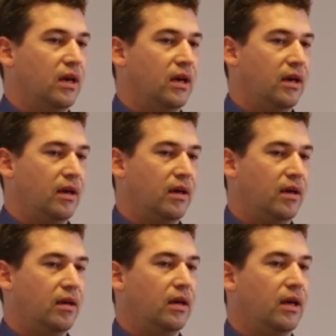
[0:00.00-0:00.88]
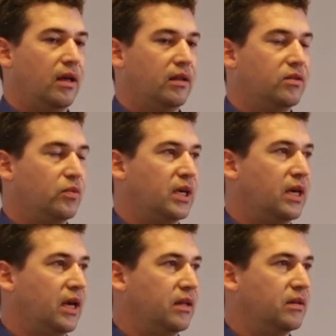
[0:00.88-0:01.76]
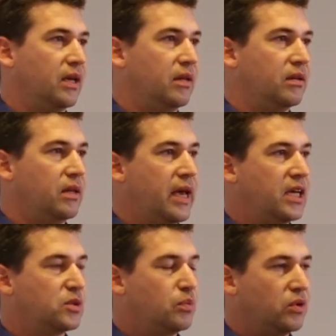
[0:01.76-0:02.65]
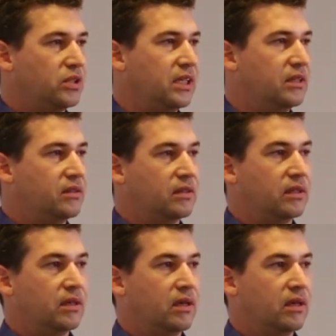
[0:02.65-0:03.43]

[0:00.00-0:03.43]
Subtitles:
and we can then export it